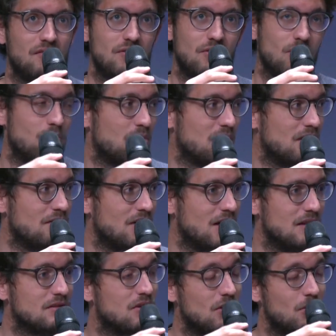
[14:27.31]
the European
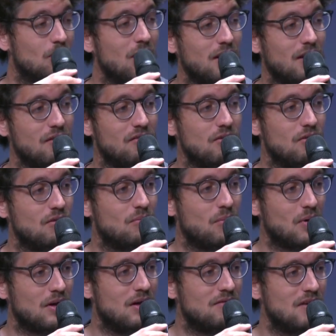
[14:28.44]
level and collaborate at the
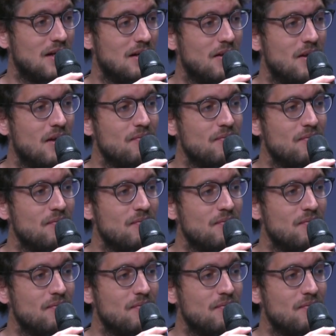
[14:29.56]
European level